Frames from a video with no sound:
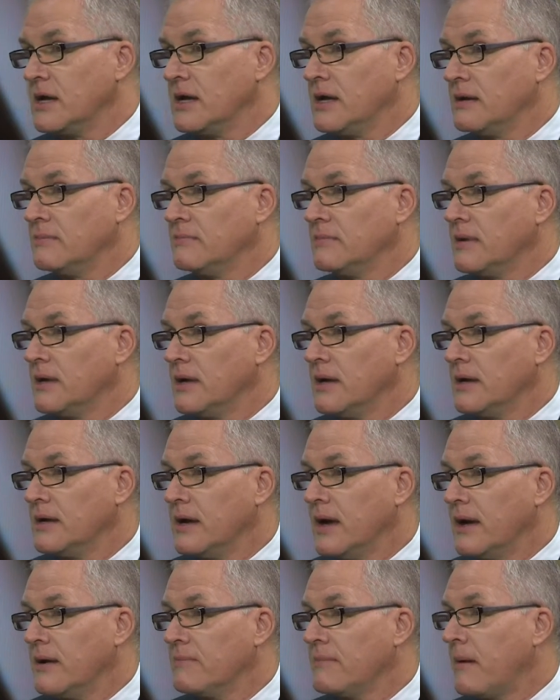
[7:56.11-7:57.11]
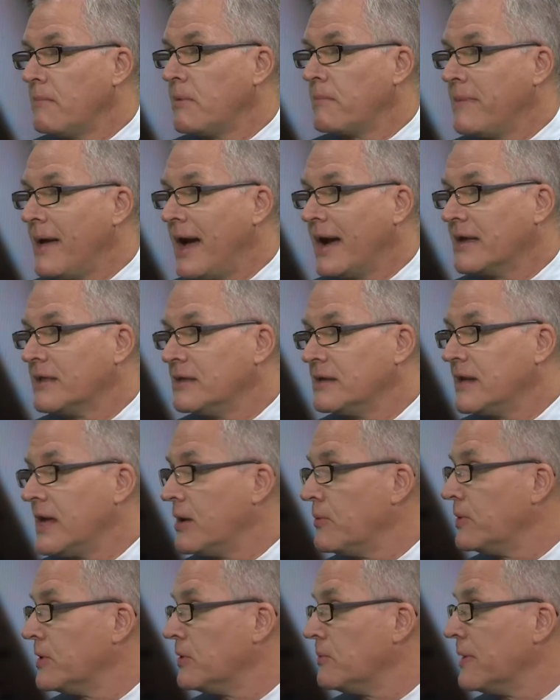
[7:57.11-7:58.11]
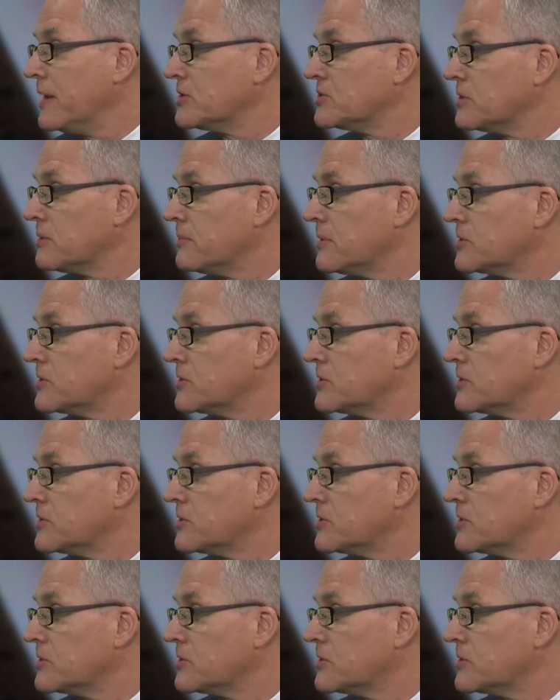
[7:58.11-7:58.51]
Um, mm-hmm. uh, I remember back in the day when you mentioned the